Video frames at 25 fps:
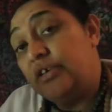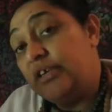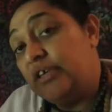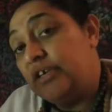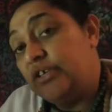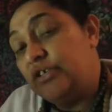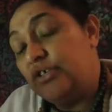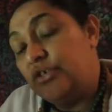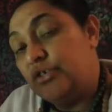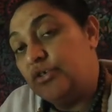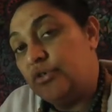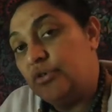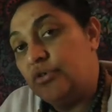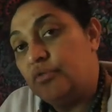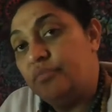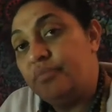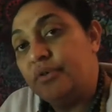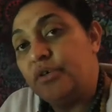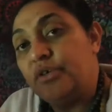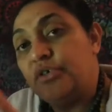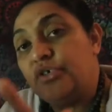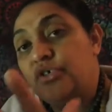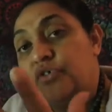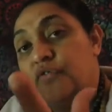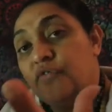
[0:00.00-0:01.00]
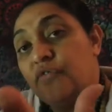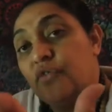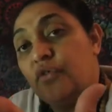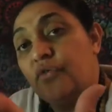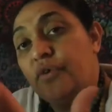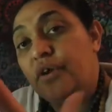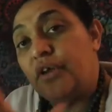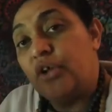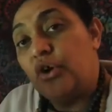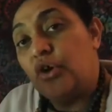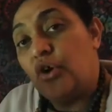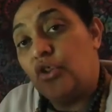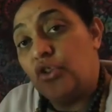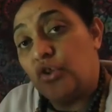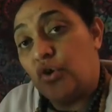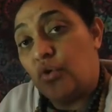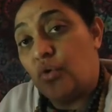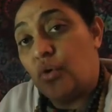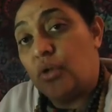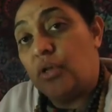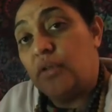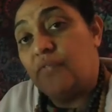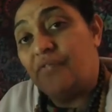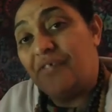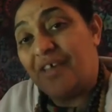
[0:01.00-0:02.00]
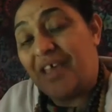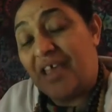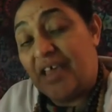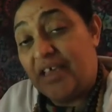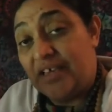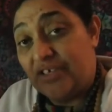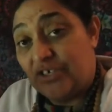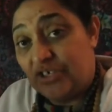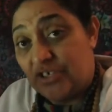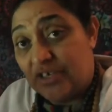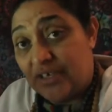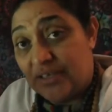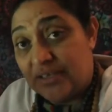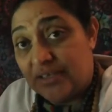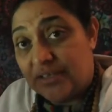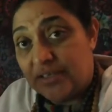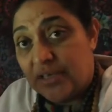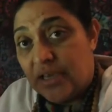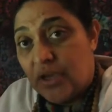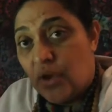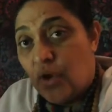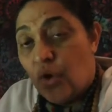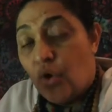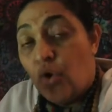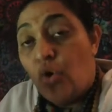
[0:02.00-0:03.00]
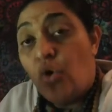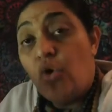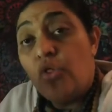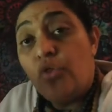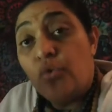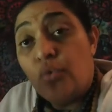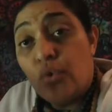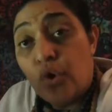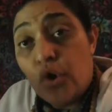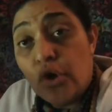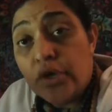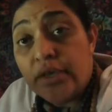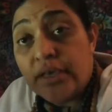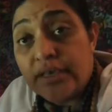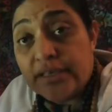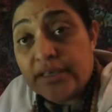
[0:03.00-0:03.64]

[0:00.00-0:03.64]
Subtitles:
need to do because you've already got the qualifications or the work